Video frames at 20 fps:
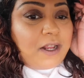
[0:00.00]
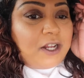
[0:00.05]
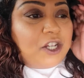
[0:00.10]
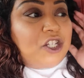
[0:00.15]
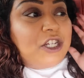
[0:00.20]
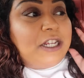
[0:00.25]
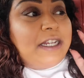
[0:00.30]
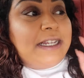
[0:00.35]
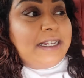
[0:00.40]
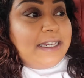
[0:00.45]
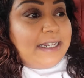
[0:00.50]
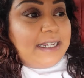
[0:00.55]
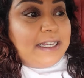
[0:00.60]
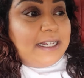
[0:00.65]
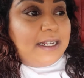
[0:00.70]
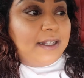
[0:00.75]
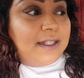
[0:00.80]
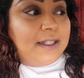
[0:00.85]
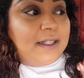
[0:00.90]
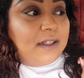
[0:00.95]
like she
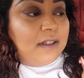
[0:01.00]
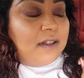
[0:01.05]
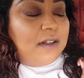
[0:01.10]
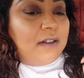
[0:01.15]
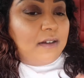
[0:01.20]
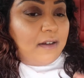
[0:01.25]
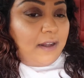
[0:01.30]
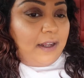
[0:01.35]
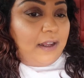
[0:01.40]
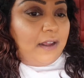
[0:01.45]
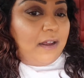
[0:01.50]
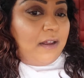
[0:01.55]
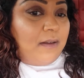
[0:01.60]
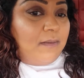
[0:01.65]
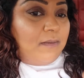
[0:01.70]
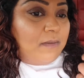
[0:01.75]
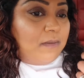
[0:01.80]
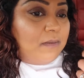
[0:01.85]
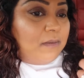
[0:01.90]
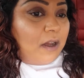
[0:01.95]
needs like
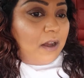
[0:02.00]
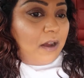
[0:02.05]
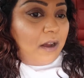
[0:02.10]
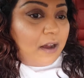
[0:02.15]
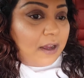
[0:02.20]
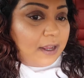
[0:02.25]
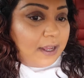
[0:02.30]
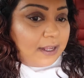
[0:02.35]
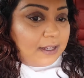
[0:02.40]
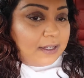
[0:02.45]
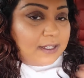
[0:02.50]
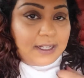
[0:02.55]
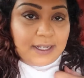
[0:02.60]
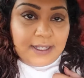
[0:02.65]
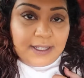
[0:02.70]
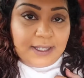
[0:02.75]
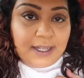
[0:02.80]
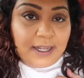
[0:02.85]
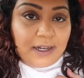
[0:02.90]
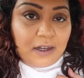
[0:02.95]
um, a high end
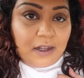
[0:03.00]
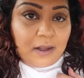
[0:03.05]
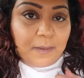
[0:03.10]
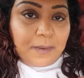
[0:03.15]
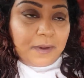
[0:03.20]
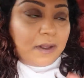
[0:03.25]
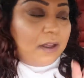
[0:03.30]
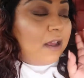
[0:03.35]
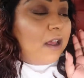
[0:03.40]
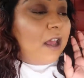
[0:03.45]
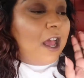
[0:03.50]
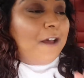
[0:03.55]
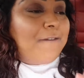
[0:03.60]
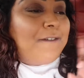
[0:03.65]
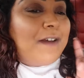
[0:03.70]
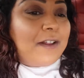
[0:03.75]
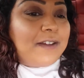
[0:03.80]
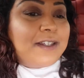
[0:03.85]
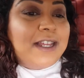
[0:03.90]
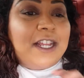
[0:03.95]
concealer, but a
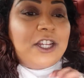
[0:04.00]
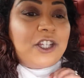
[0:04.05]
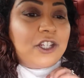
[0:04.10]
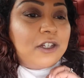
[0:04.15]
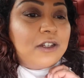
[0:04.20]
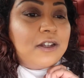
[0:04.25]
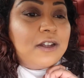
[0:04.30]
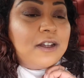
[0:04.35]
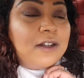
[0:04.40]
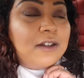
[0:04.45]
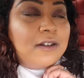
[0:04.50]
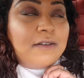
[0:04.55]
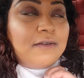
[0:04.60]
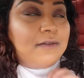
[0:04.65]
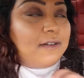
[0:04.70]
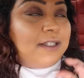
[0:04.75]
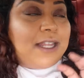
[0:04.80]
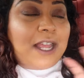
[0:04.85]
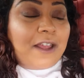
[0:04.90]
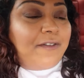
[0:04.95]
foundation
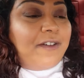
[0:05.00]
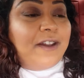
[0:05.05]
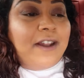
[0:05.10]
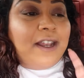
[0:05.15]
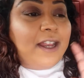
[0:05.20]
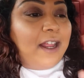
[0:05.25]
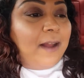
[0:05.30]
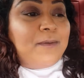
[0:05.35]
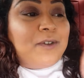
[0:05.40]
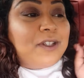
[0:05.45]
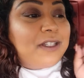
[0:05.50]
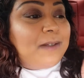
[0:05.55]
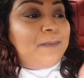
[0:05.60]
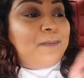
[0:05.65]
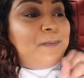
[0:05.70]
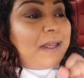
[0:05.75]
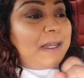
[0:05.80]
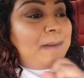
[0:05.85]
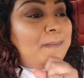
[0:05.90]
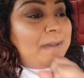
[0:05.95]
definitely. I'm just a
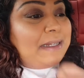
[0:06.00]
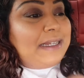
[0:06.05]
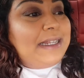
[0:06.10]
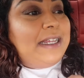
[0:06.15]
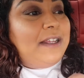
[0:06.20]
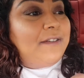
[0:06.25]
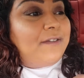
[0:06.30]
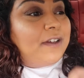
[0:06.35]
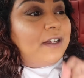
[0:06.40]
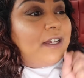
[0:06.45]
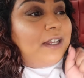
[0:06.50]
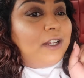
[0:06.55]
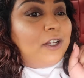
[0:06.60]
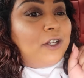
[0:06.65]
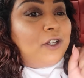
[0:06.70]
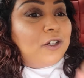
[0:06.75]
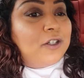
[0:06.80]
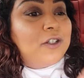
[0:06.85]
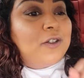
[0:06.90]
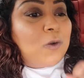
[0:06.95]
big believer in
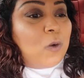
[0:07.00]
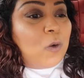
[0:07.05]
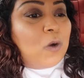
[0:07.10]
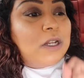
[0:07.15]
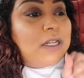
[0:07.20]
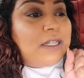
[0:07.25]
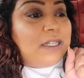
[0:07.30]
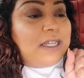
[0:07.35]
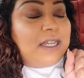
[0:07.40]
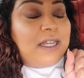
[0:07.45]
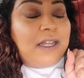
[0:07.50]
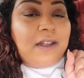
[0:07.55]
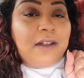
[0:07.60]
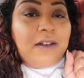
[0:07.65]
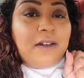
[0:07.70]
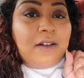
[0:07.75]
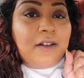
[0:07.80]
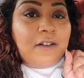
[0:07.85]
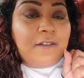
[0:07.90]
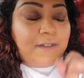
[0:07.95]
good quality
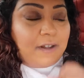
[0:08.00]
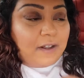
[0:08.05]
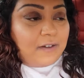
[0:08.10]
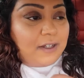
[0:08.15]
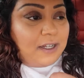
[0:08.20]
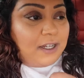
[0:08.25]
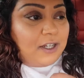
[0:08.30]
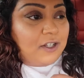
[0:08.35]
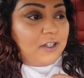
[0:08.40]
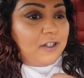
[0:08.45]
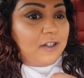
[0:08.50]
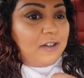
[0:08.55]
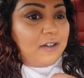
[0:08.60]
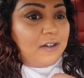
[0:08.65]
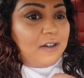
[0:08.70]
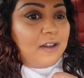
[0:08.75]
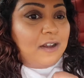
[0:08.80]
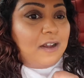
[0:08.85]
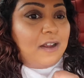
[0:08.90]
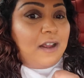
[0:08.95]

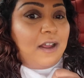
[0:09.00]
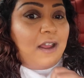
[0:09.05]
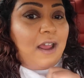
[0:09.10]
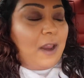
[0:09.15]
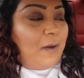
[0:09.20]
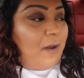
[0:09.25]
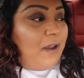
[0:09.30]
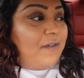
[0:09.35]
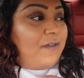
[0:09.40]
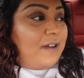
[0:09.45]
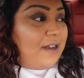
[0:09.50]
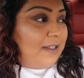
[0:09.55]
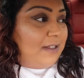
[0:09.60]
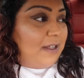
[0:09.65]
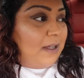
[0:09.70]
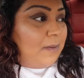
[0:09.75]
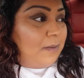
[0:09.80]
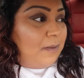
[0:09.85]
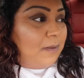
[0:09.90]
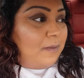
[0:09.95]
foundation. Anyway, first
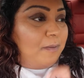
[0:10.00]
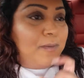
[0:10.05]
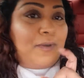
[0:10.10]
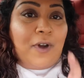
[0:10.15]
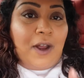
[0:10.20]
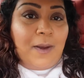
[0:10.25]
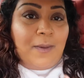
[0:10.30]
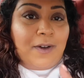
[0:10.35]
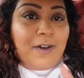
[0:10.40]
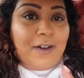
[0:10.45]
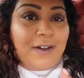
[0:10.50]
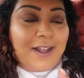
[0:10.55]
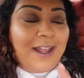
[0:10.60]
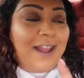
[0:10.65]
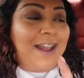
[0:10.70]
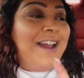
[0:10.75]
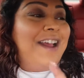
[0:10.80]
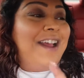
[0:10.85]
up, Primark.